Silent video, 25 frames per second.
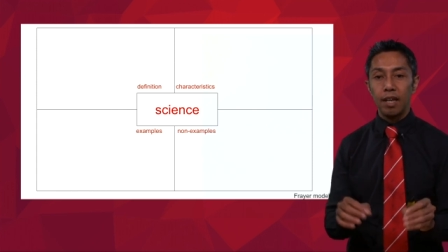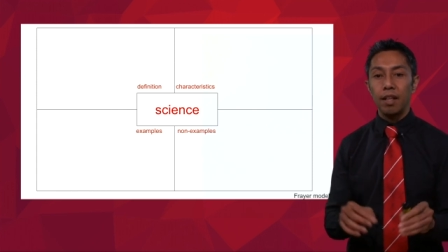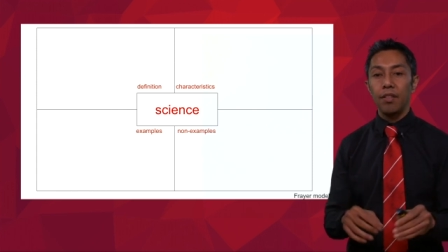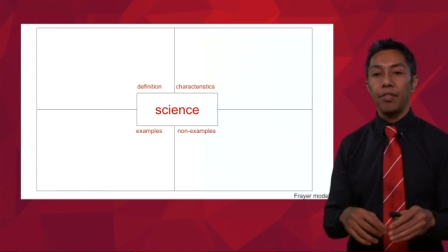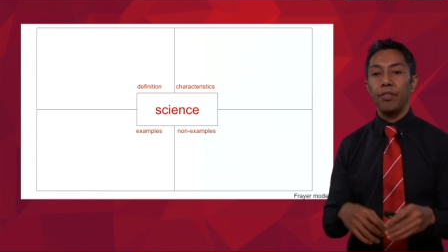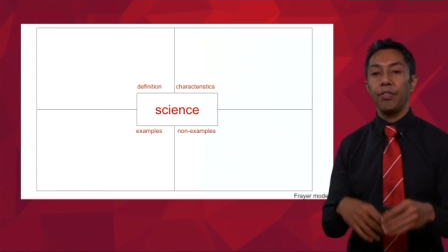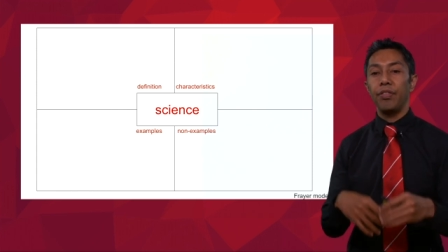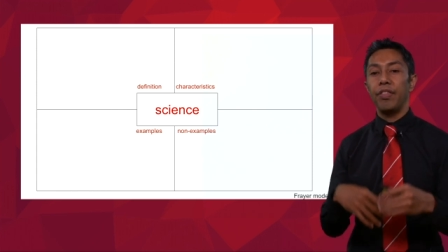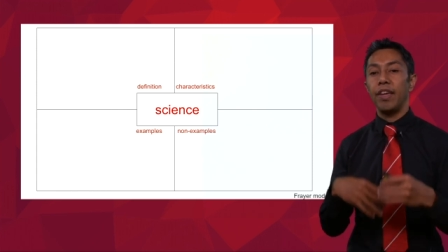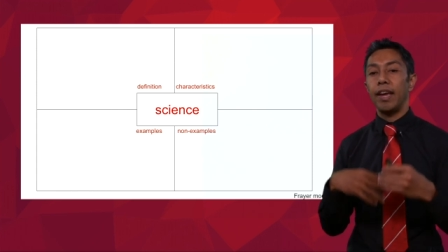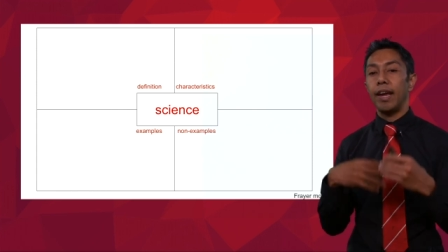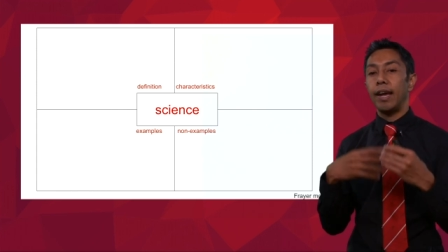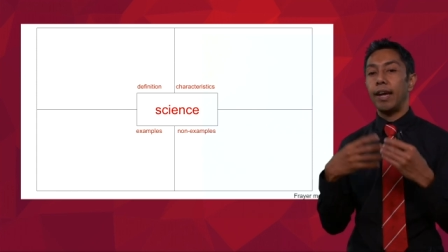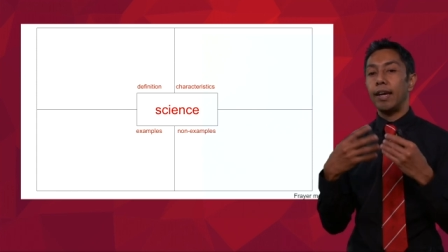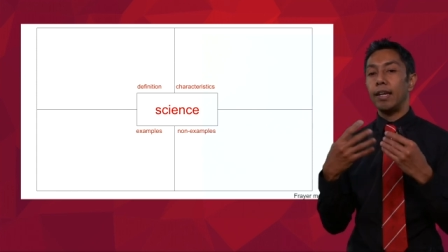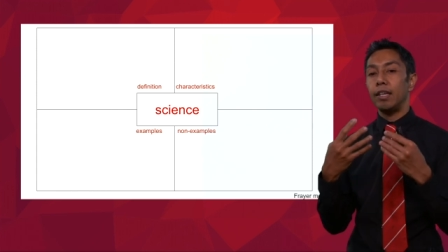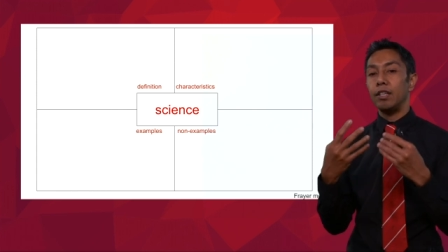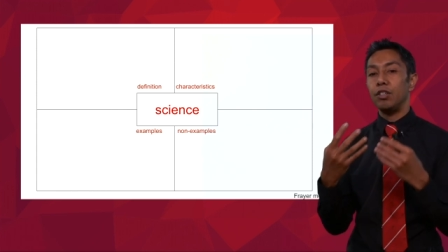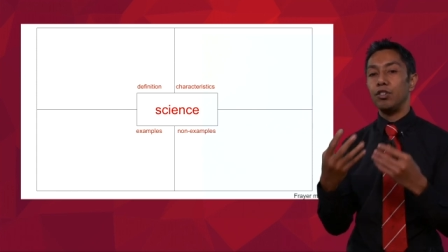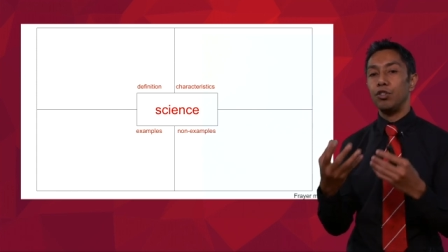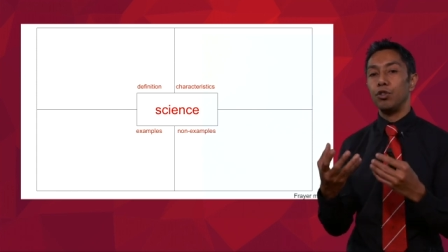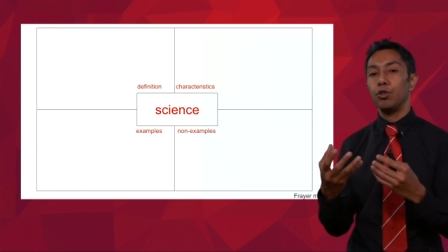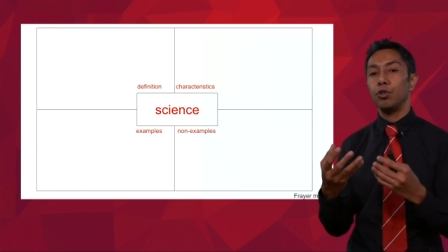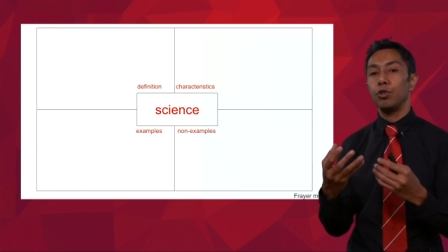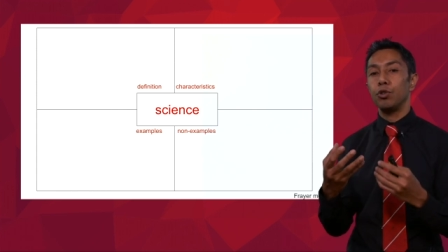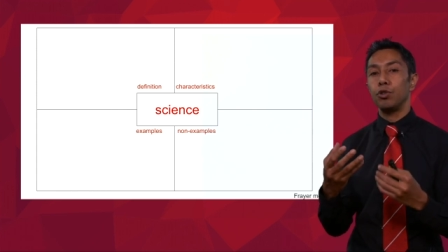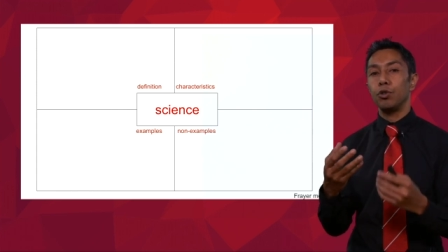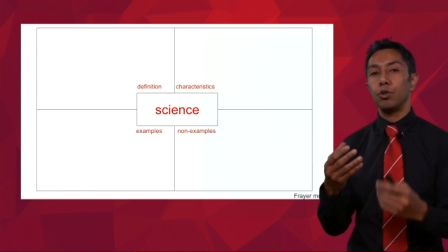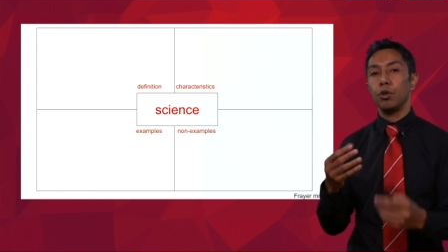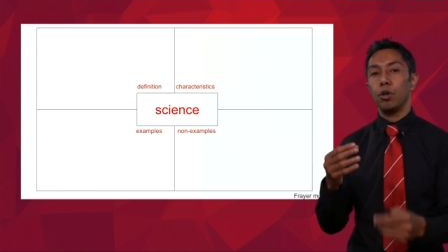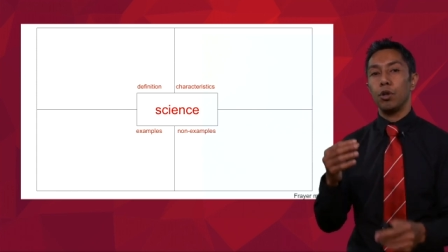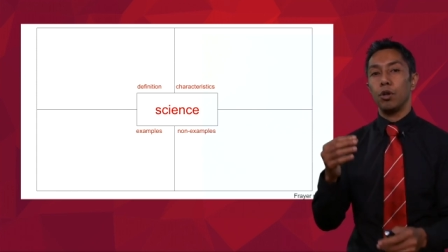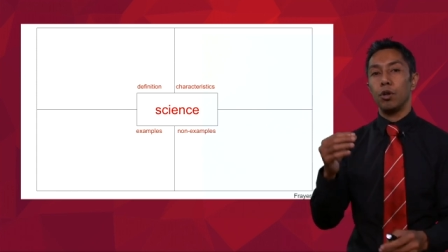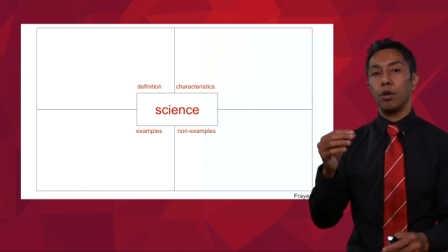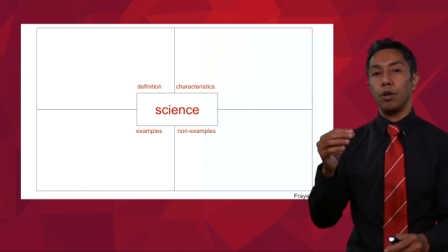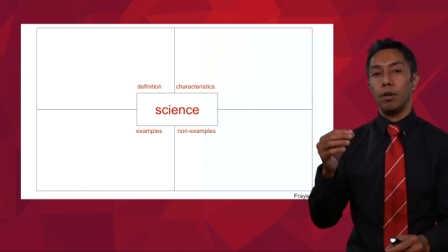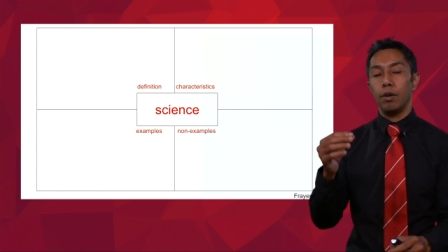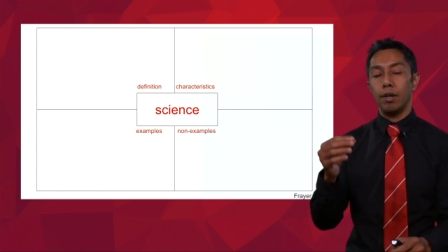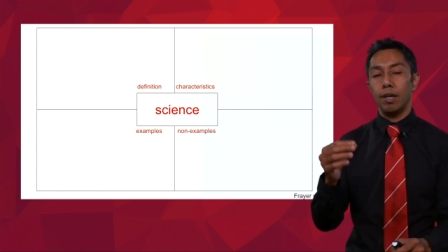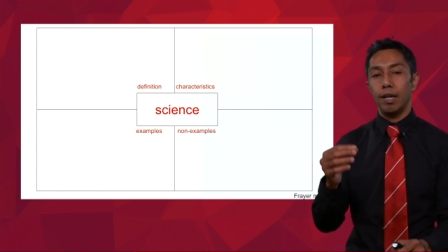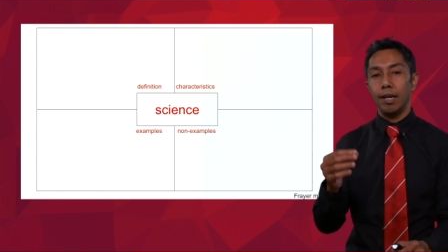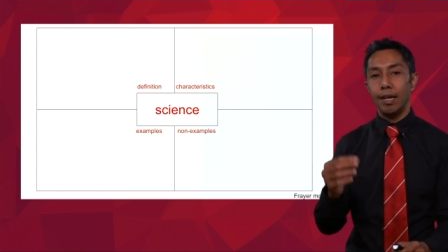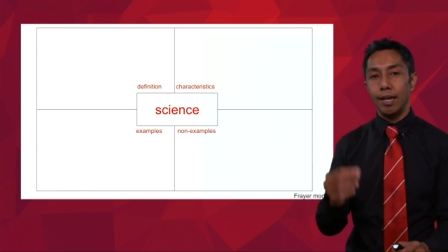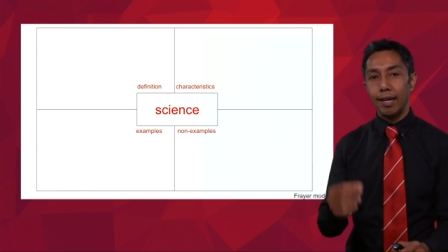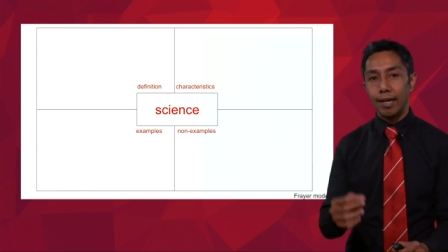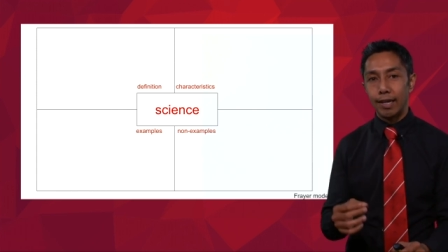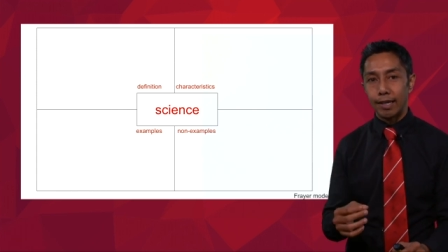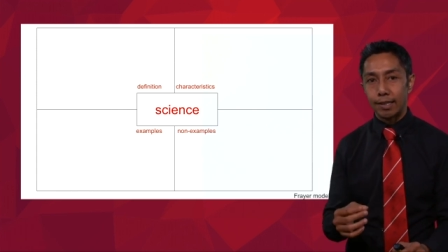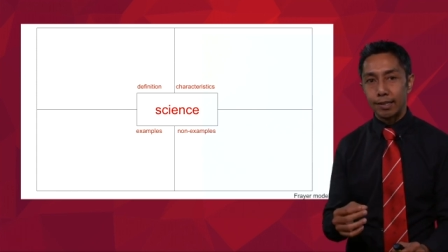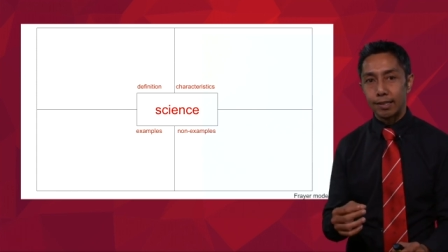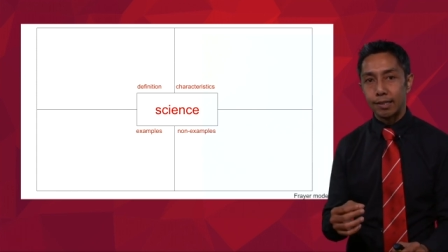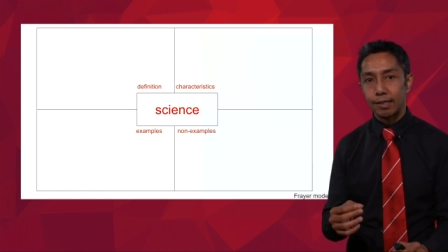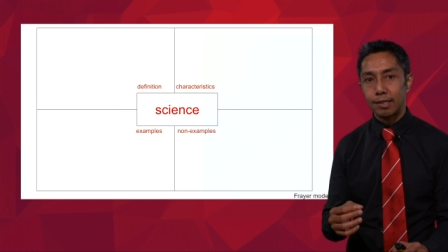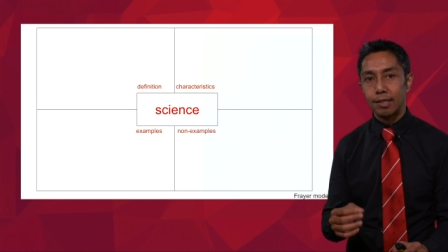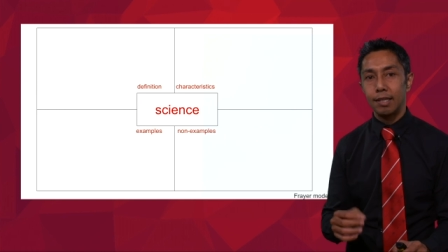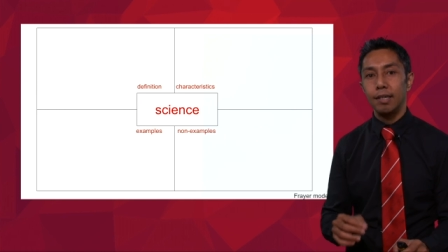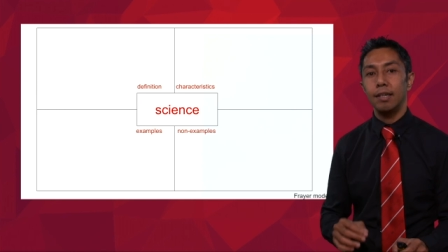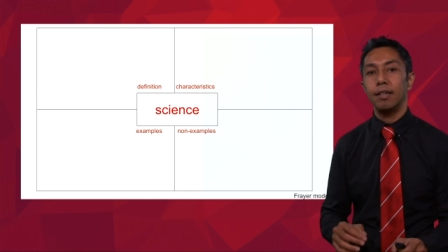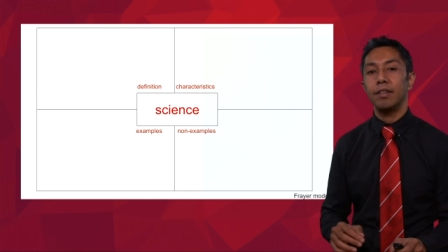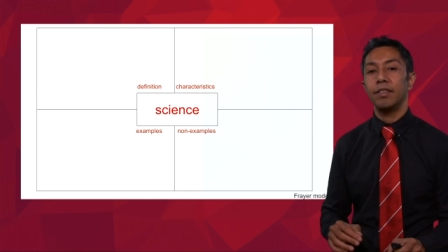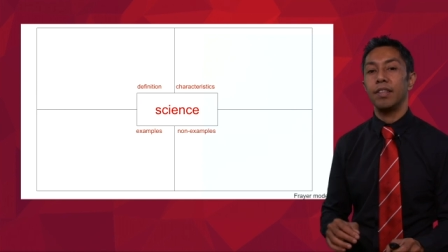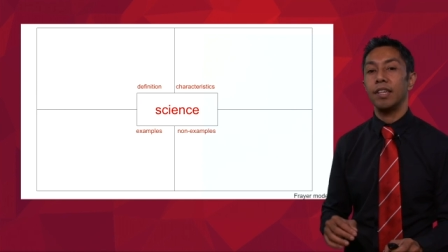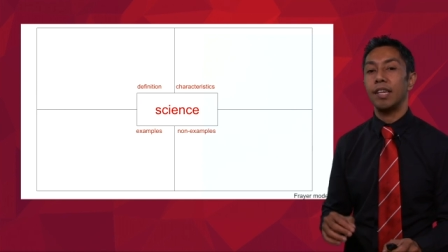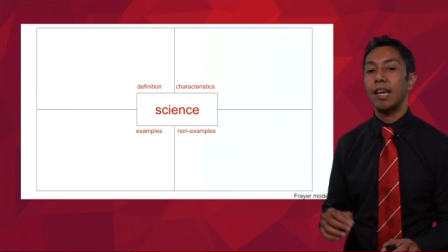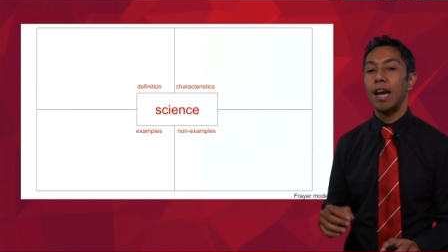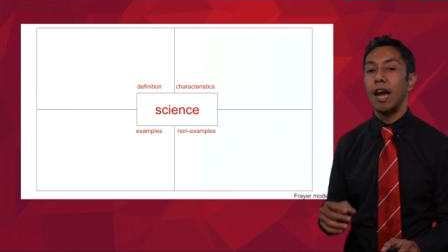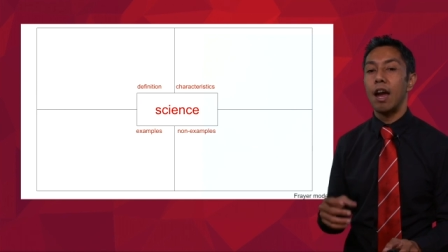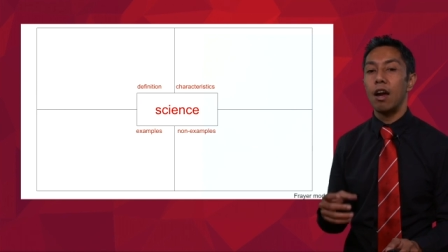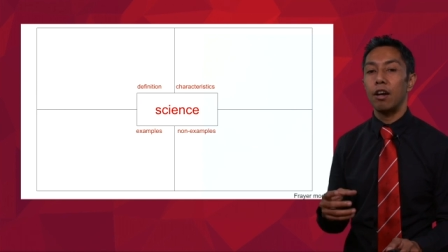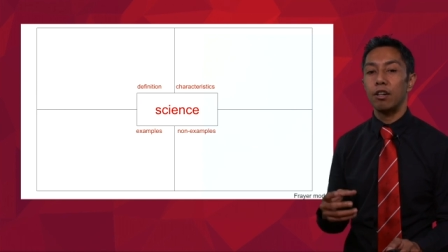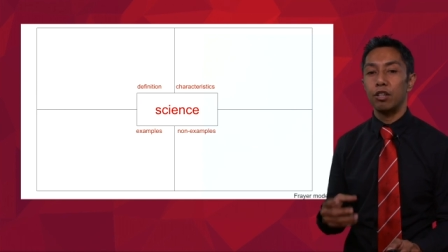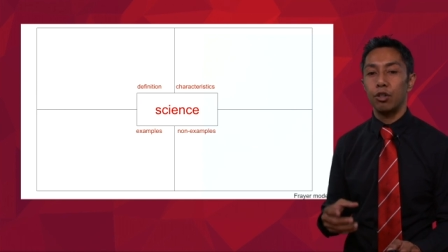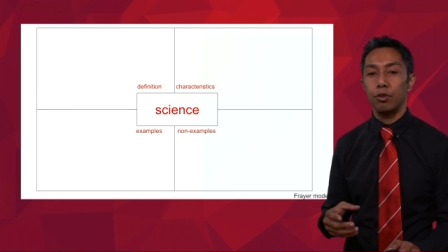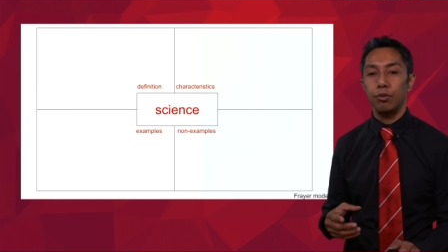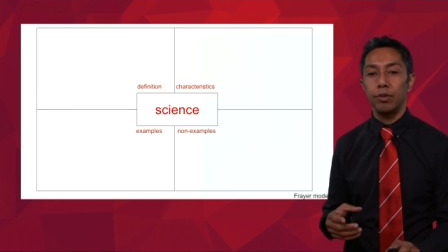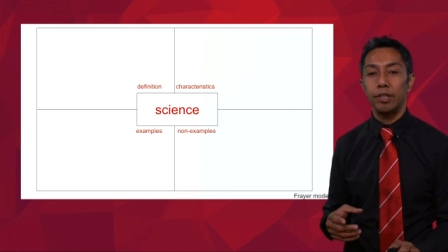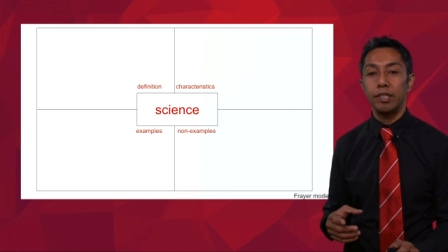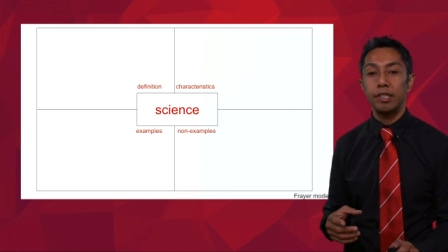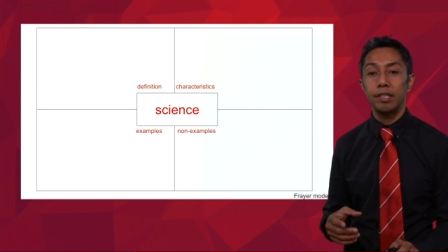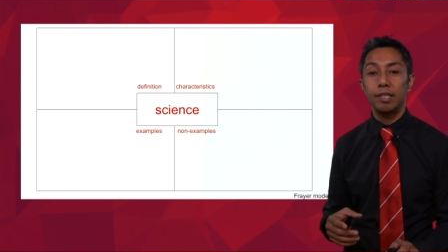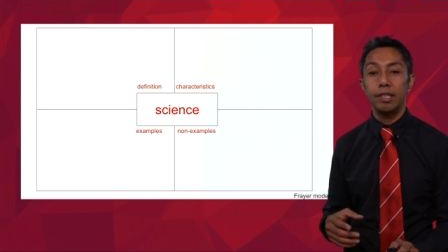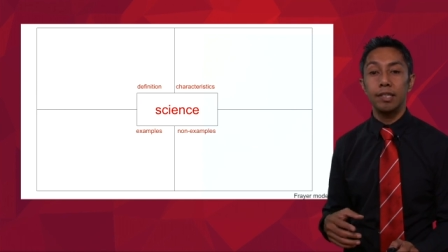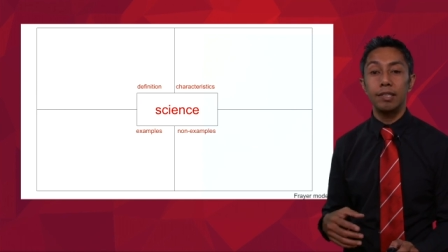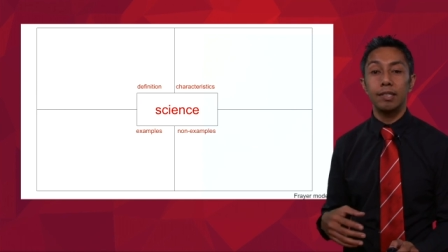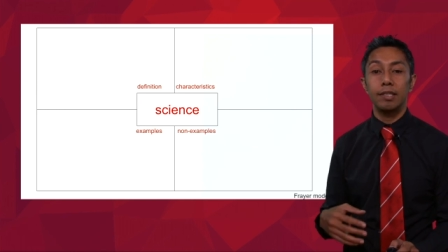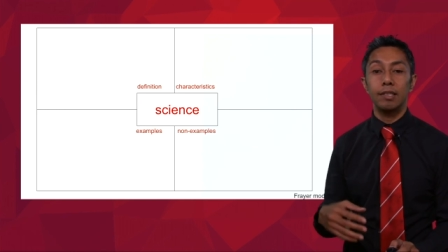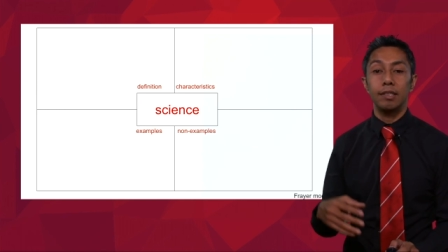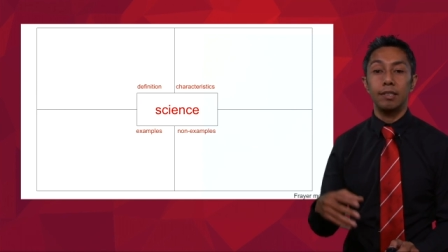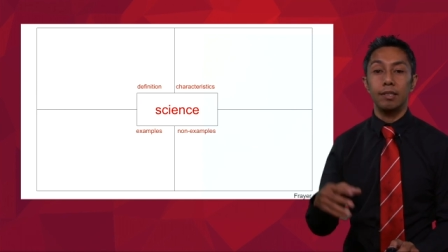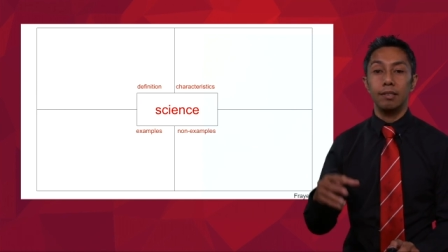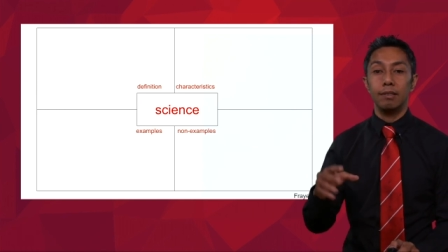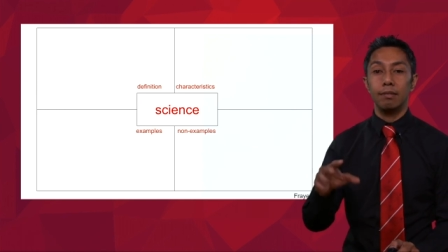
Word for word: then you list the characteristics